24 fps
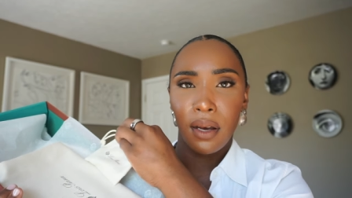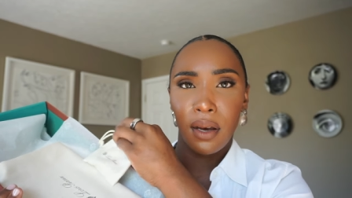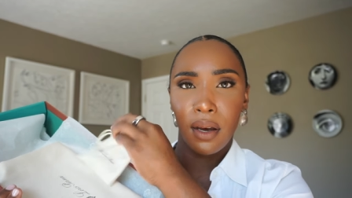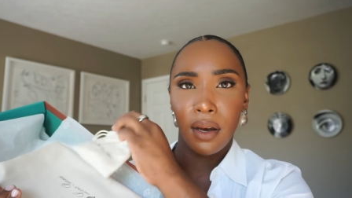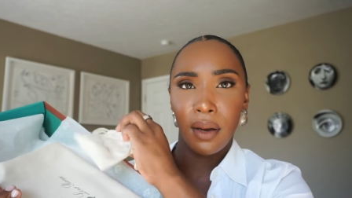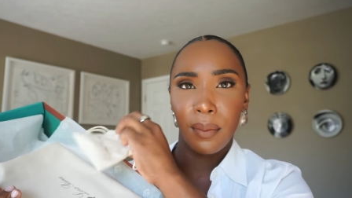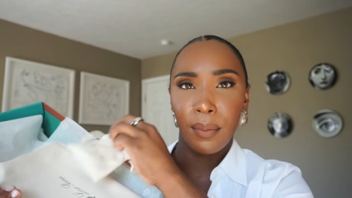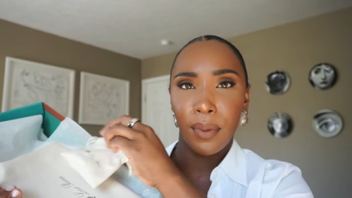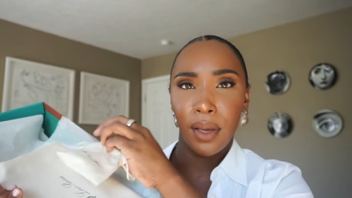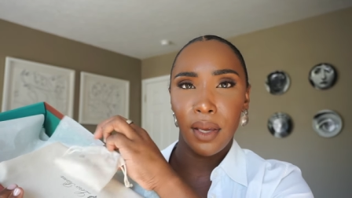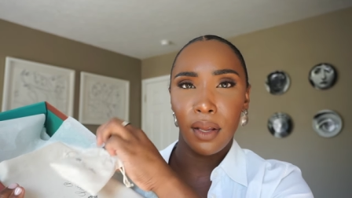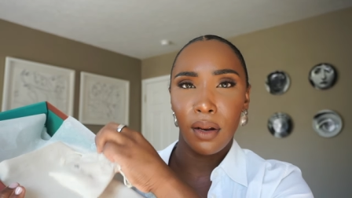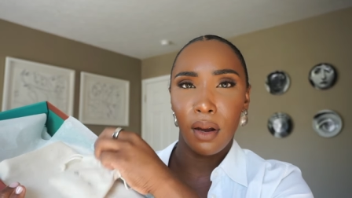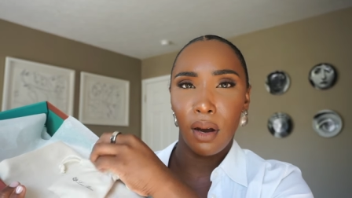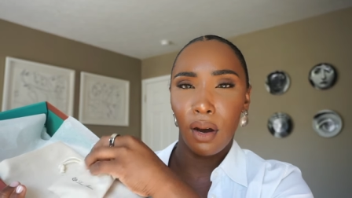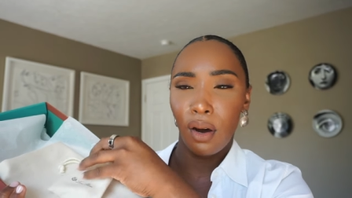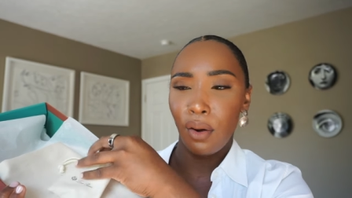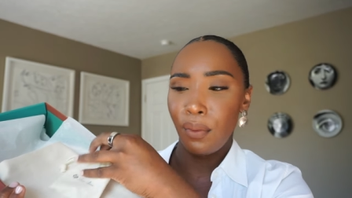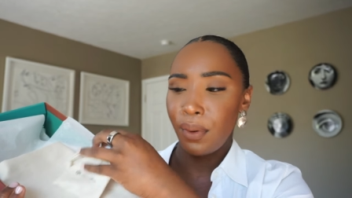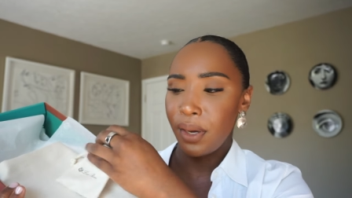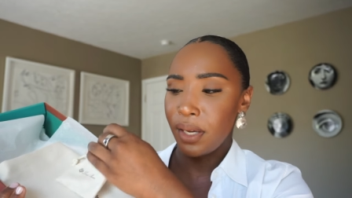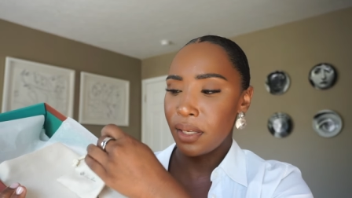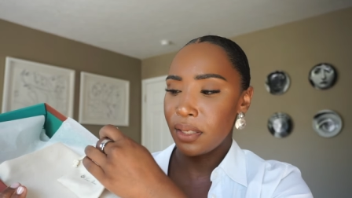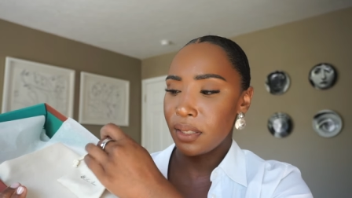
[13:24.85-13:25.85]
Um, it
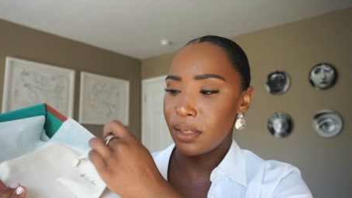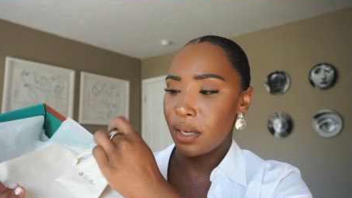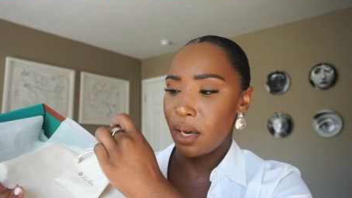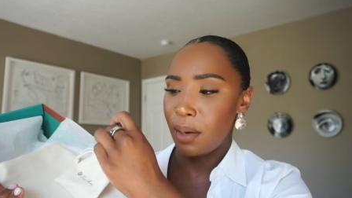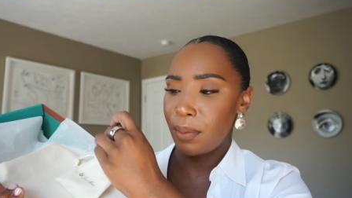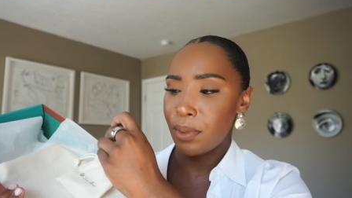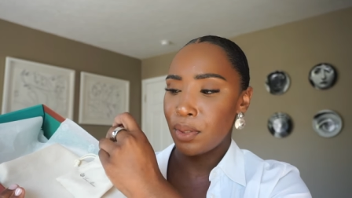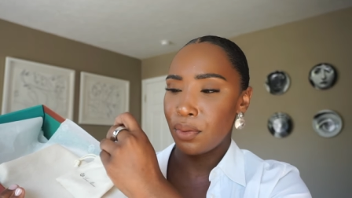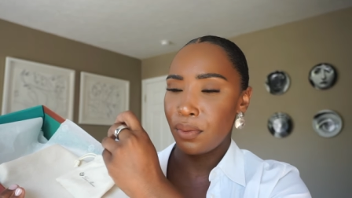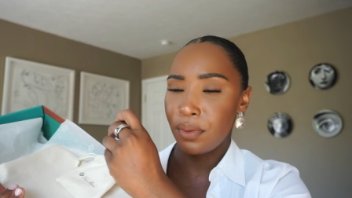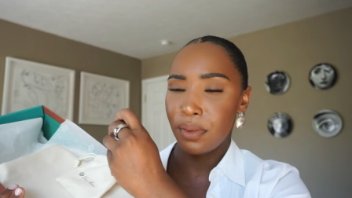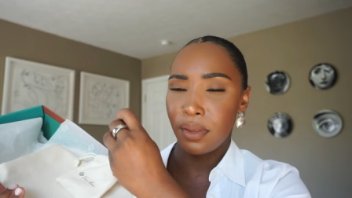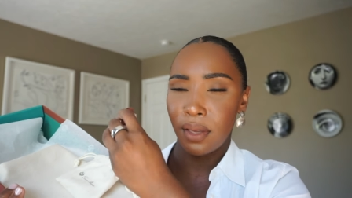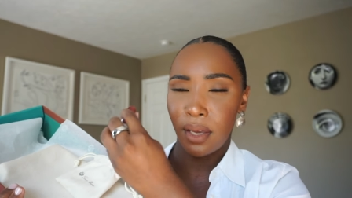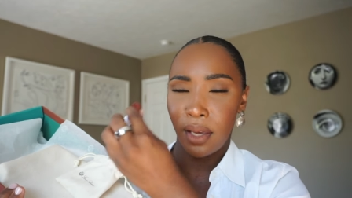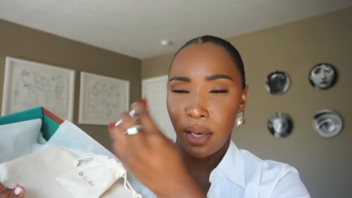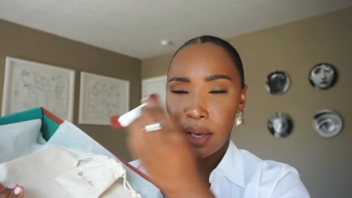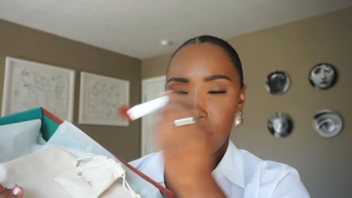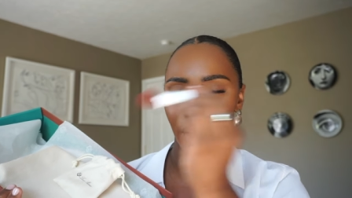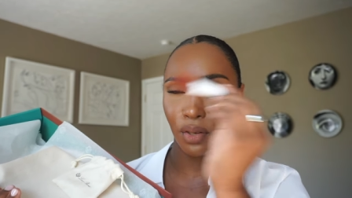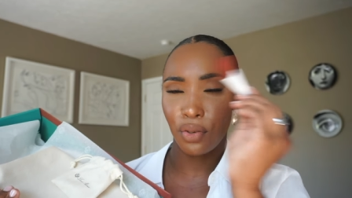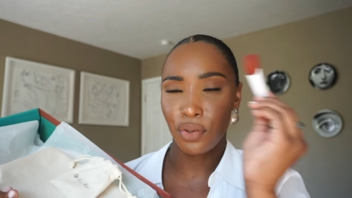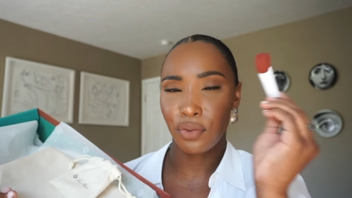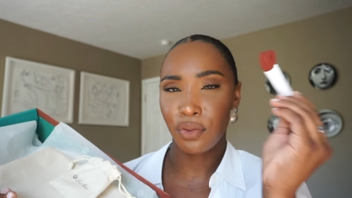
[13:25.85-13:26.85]
always comes with the
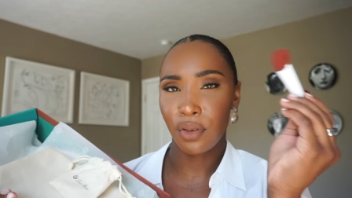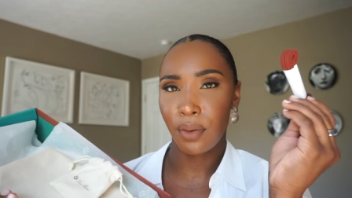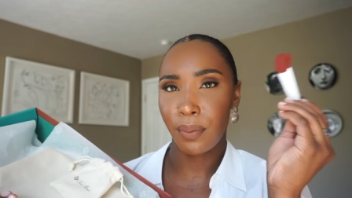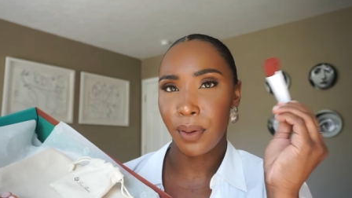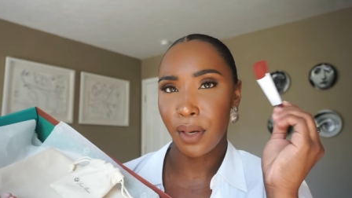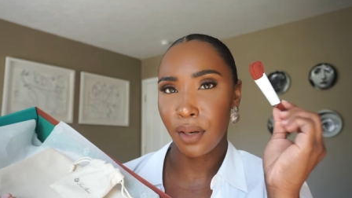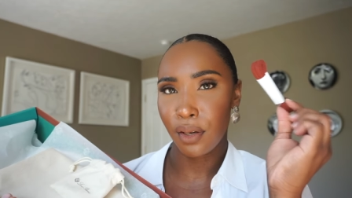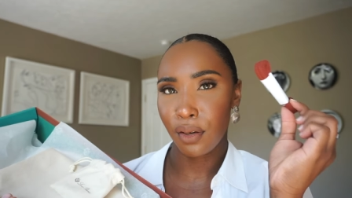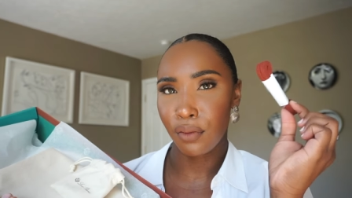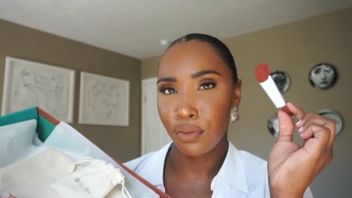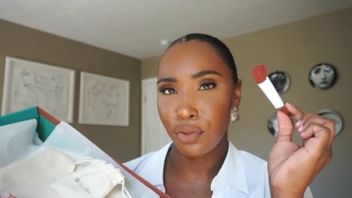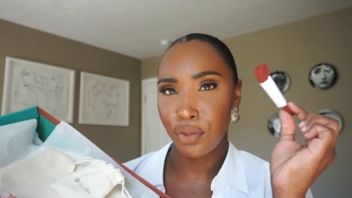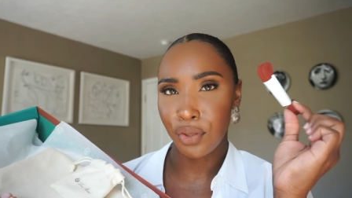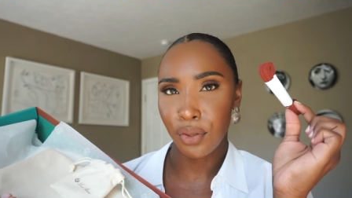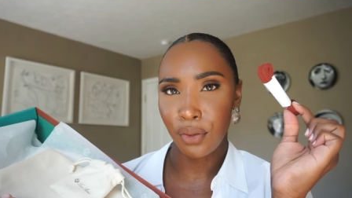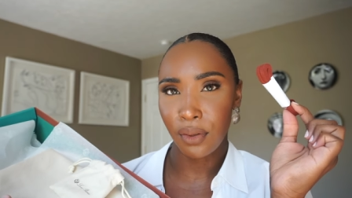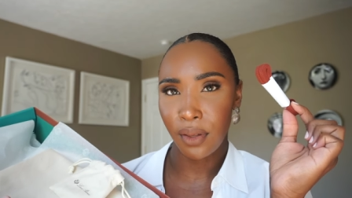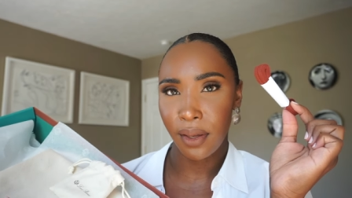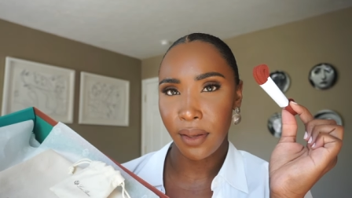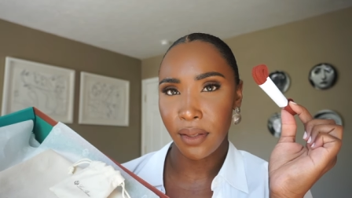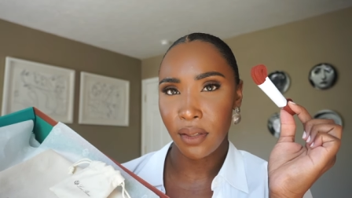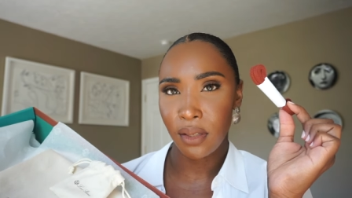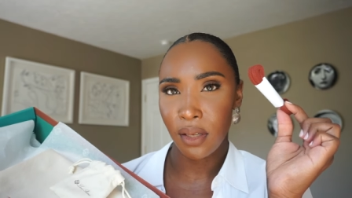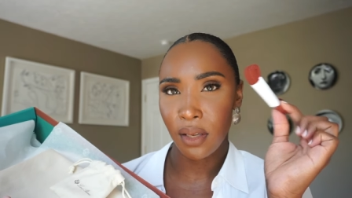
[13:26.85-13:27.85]
extra pair of
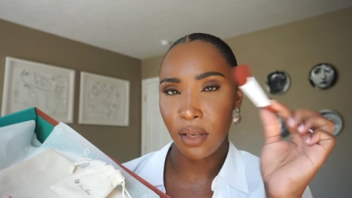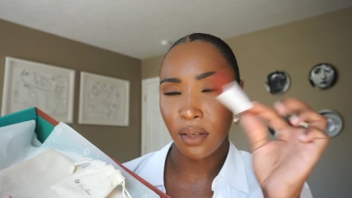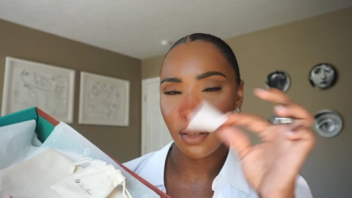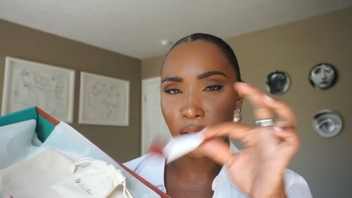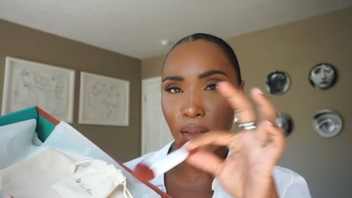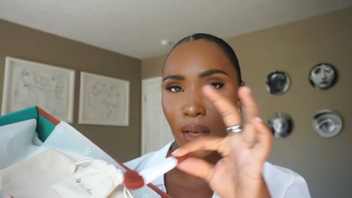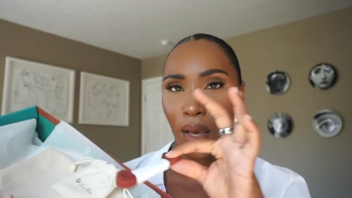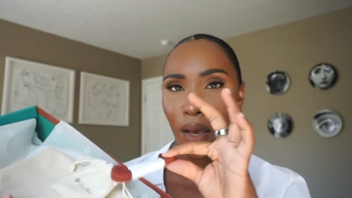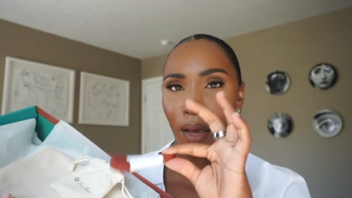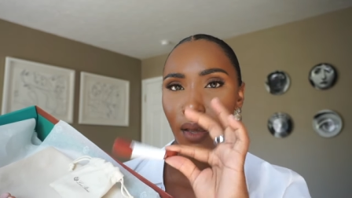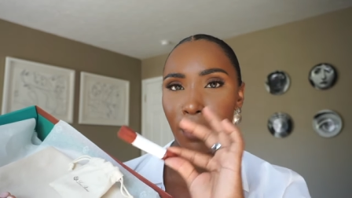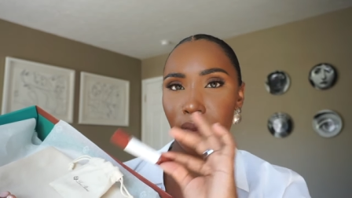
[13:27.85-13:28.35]
shoelaces